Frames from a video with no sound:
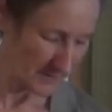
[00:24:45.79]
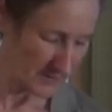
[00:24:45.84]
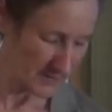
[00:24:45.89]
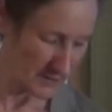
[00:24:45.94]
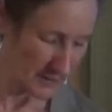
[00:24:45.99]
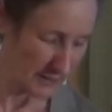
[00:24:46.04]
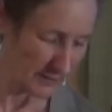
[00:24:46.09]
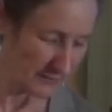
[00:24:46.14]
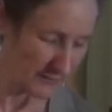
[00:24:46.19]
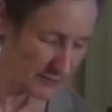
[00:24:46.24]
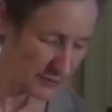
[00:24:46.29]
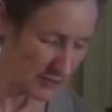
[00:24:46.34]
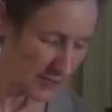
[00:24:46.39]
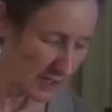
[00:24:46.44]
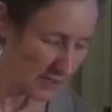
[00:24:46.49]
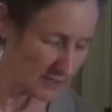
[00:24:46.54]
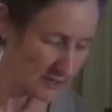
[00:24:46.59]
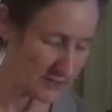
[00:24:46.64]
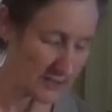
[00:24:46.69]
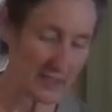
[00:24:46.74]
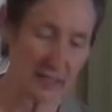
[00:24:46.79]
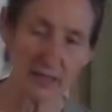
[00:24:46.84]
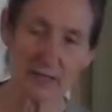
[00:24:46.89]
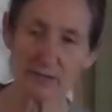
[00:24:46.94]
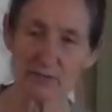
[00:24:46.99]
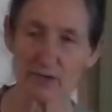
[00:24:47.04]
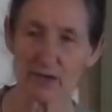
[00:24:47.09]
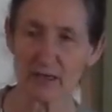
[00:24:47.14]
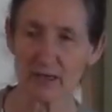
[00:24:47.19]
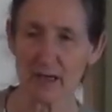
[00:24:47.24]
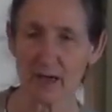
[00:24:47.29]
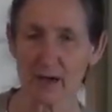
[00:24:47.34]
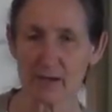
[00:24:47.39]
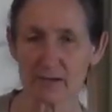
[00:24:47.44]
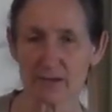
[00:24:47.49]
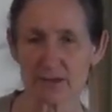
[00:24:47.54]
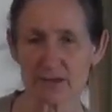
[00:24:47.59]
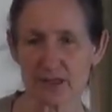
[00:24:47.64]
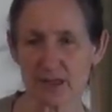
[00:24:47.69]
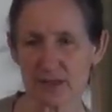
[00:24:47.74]
So, if a child's getting
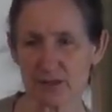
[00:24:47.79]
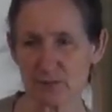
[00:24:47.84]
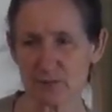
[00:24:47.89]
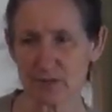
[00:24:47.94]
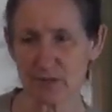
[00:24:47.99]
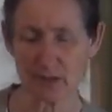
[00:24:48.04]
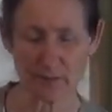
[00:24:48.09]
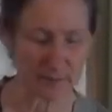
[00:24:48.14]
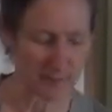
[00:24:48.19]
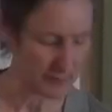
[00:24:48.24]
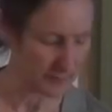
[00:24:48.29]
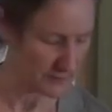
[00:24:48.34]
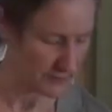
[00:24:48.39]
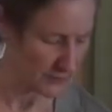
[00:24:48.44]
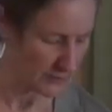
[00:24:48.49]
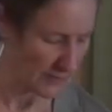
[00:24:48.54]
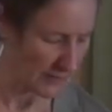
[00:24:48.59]
recurrent chest problems,